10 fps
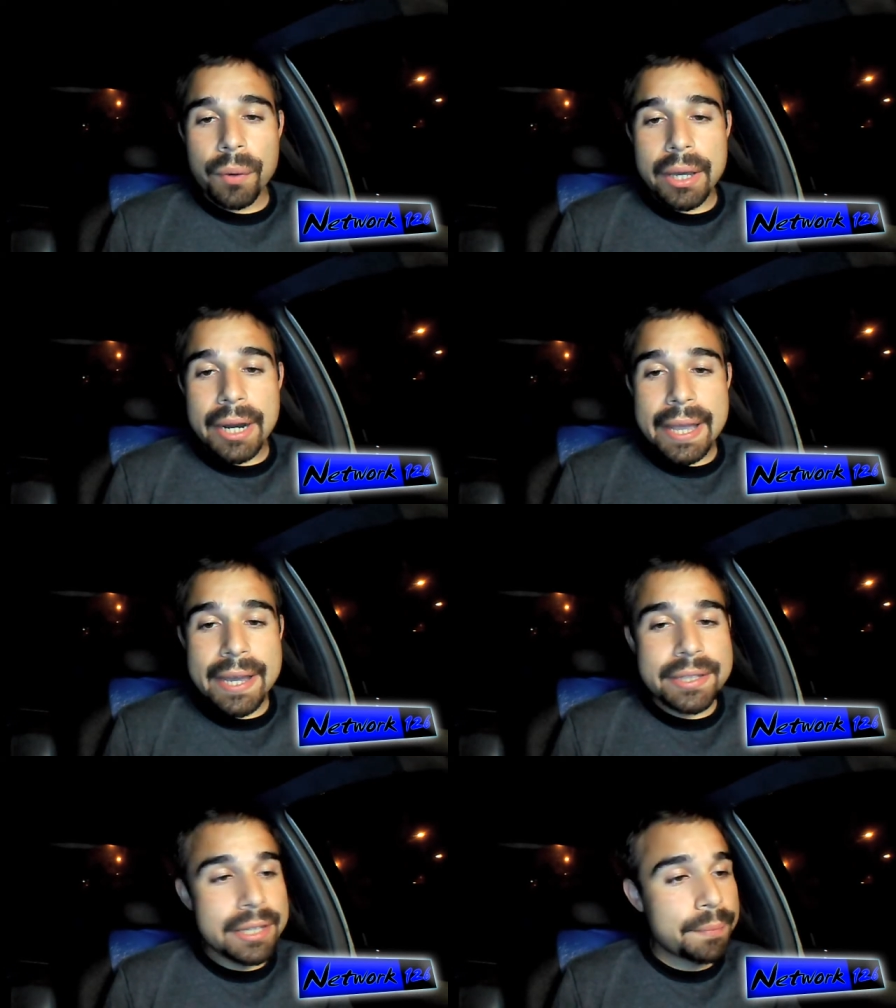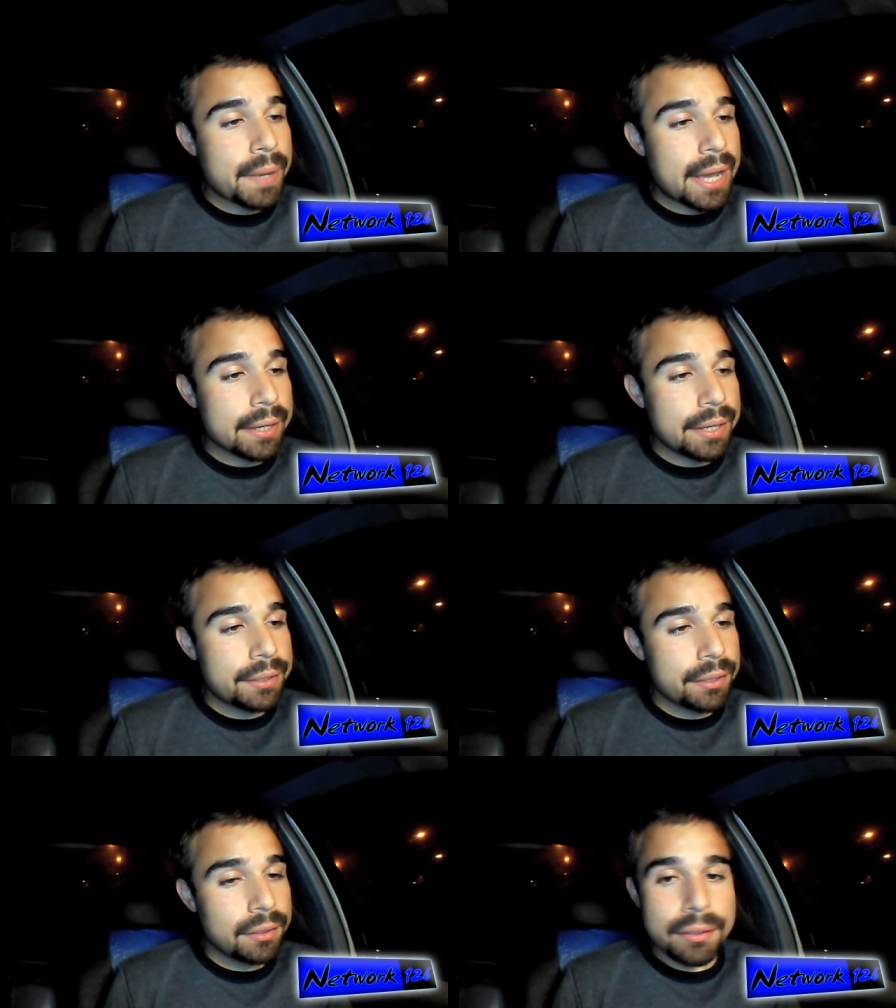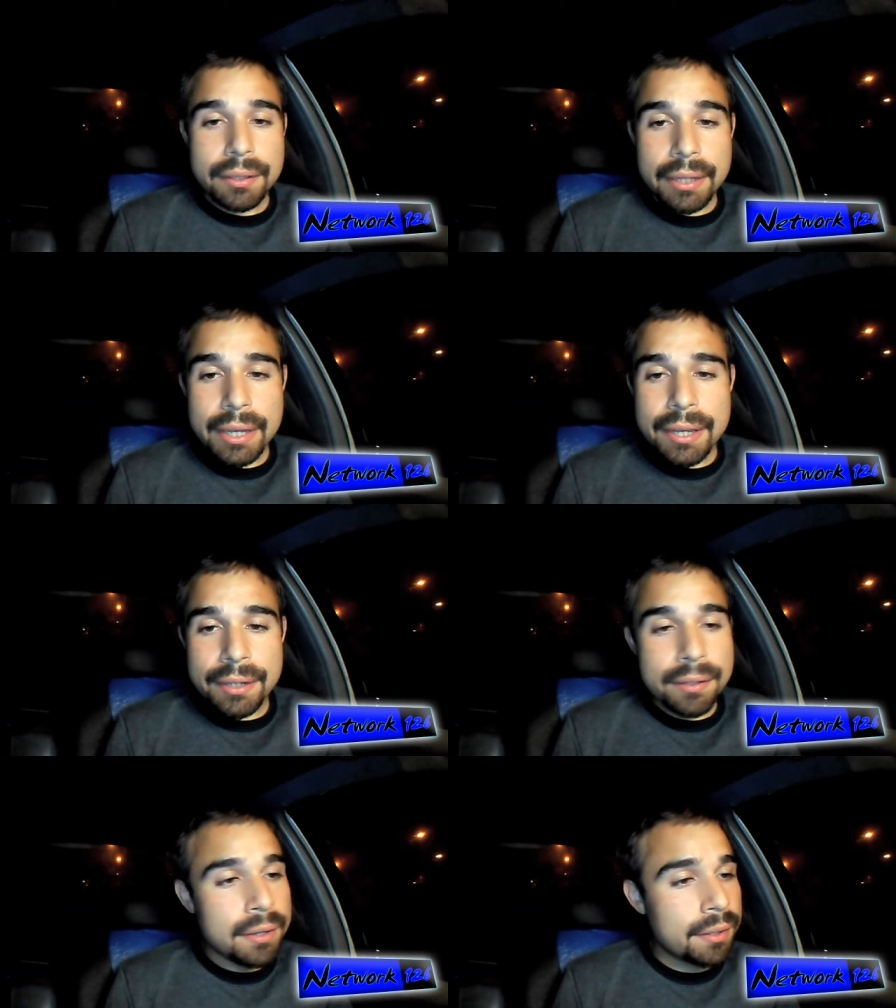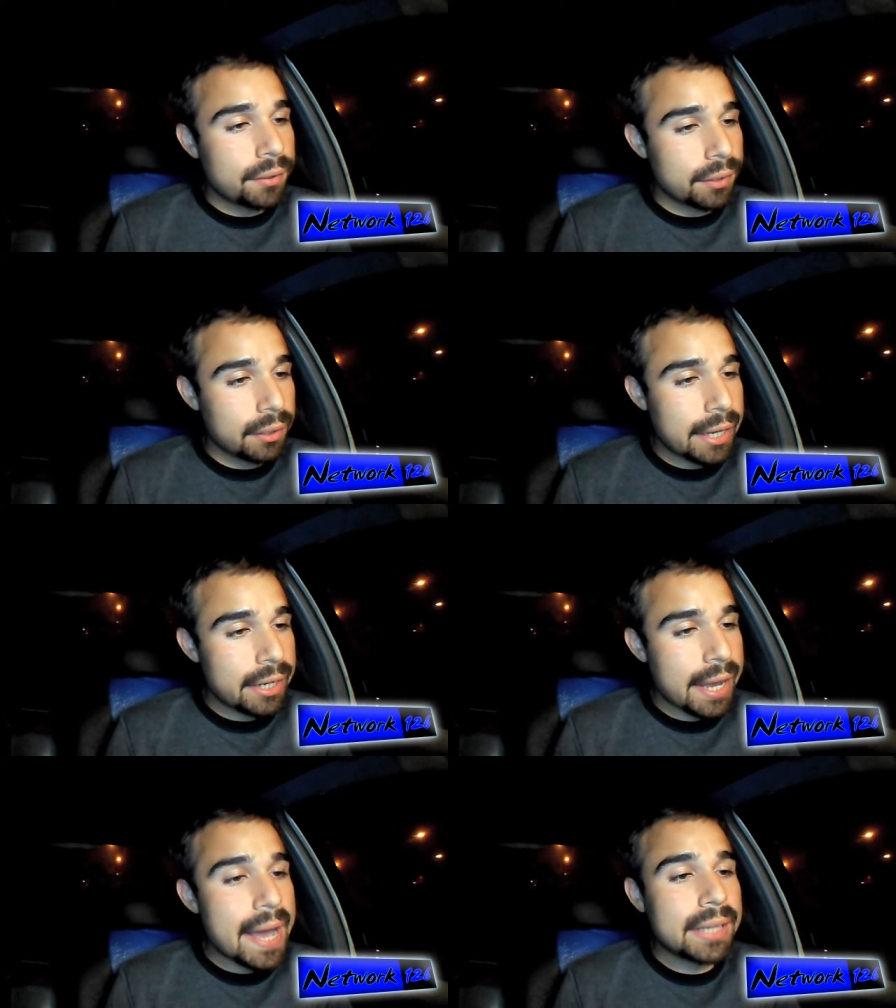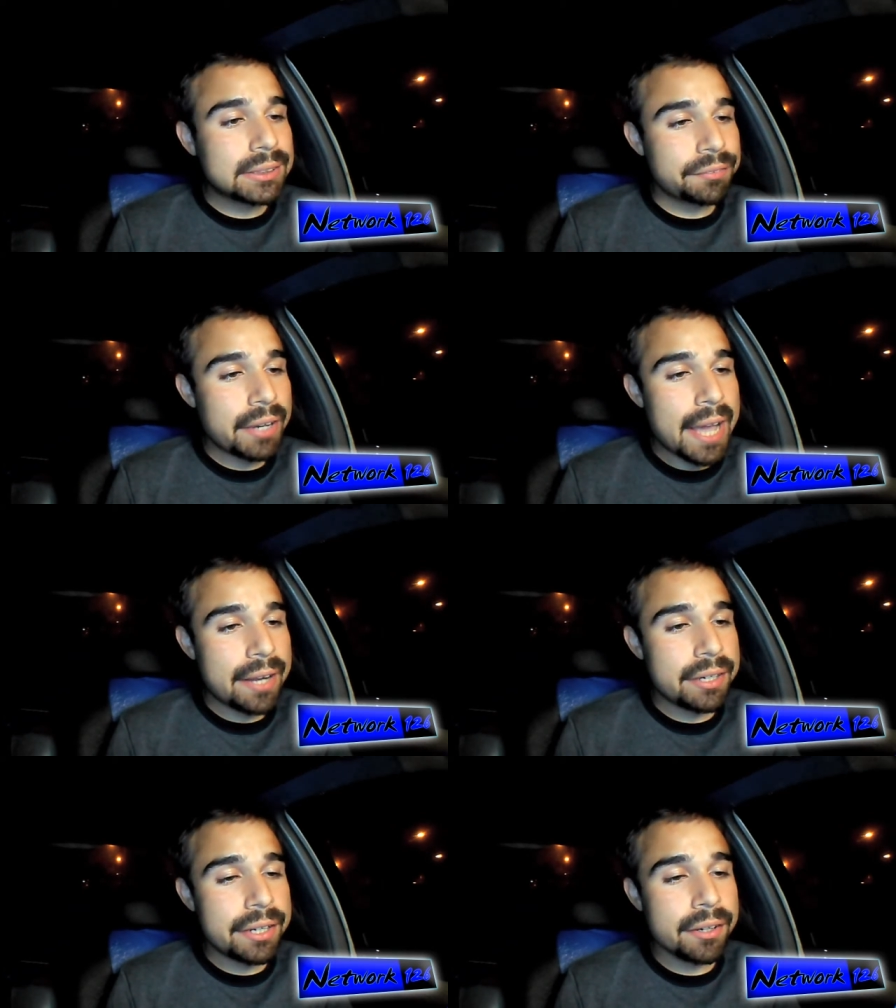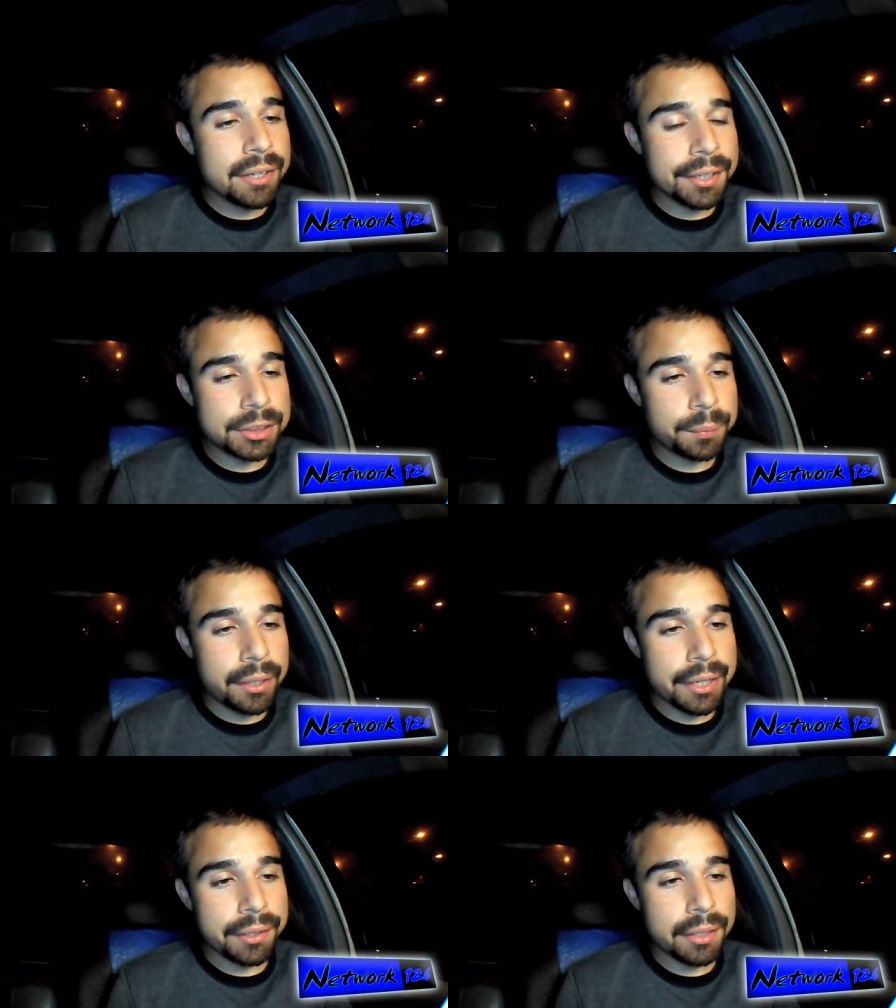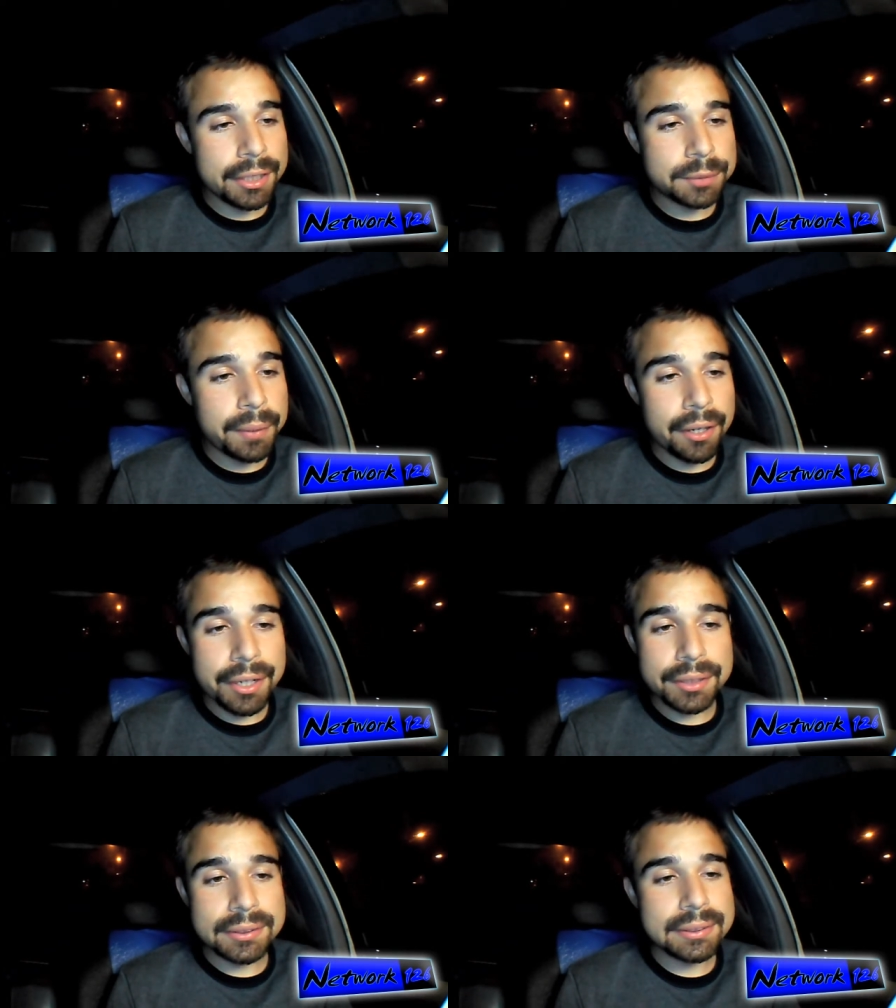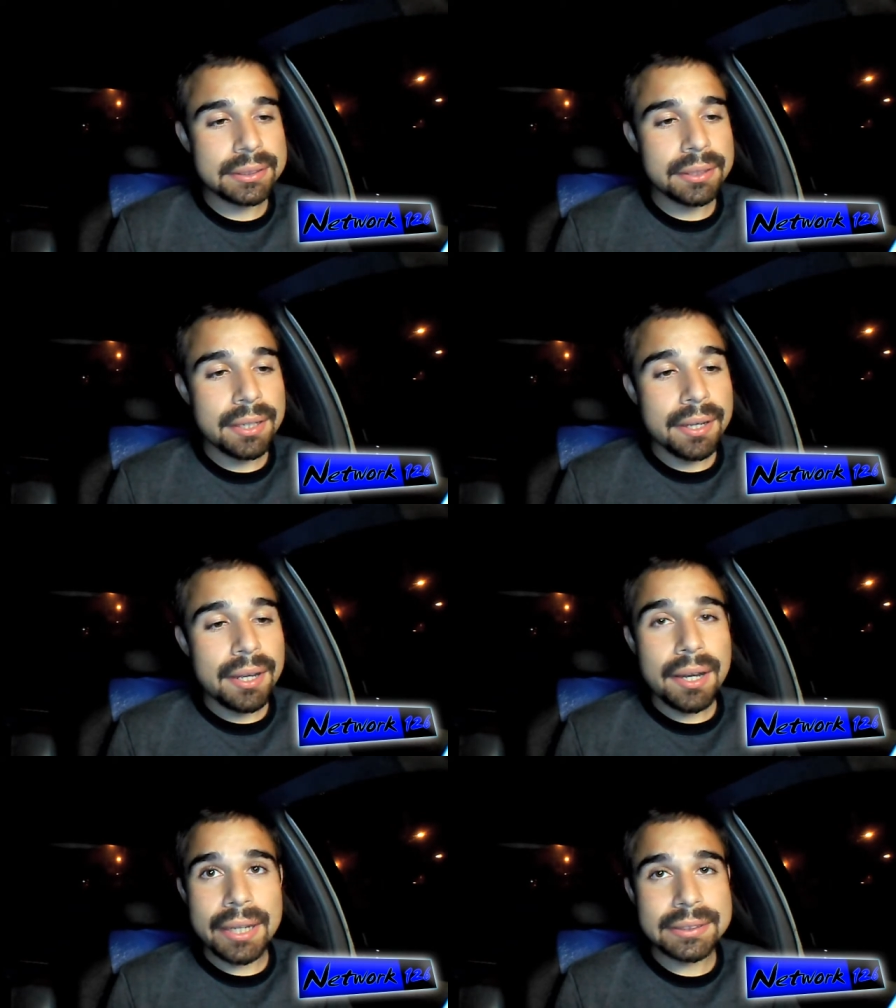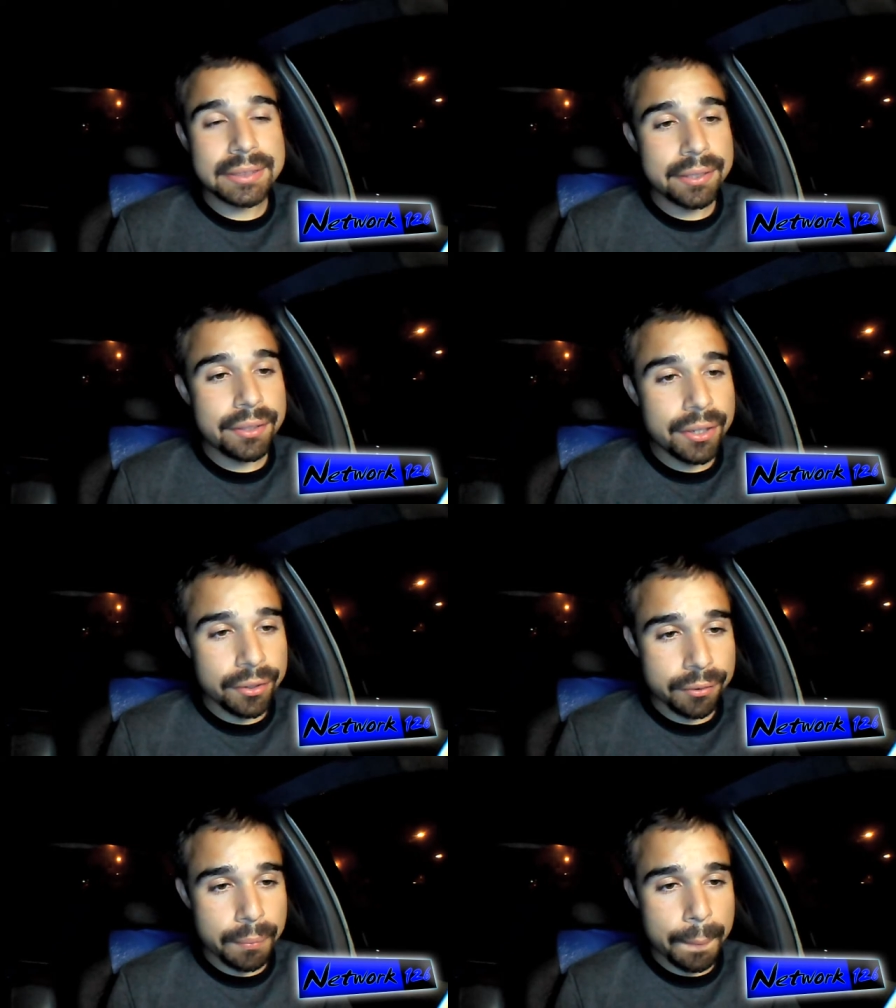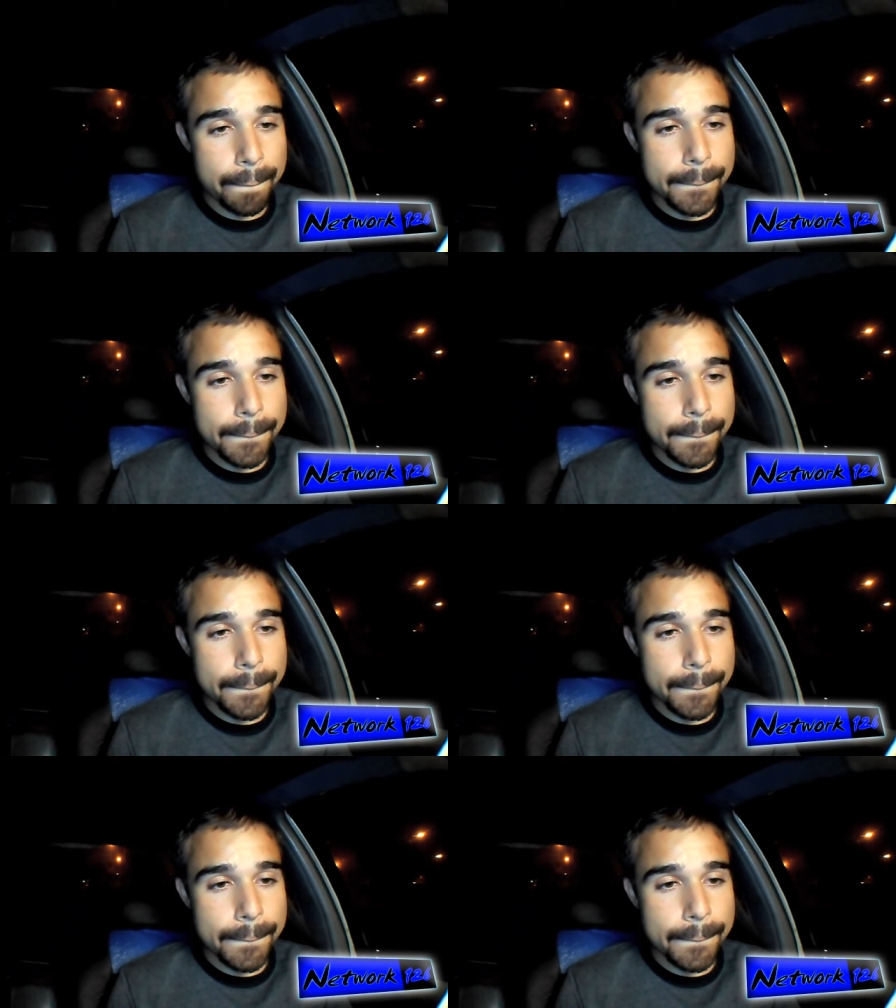When I handed it back in the, in, the lady asked if I had any cooking experience. I said no.